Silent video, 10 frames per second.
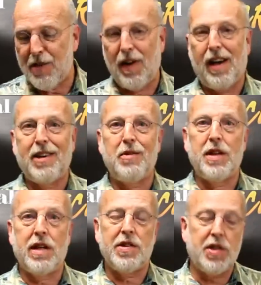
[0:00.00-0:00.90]
value
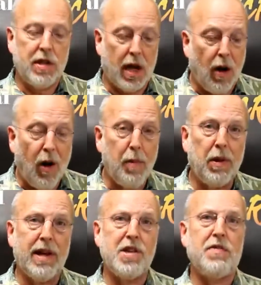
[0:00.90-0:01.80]
discs and our
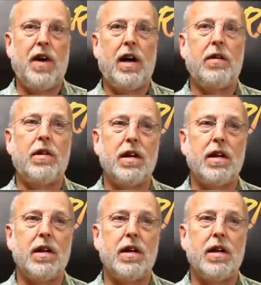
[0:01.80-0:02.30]
place value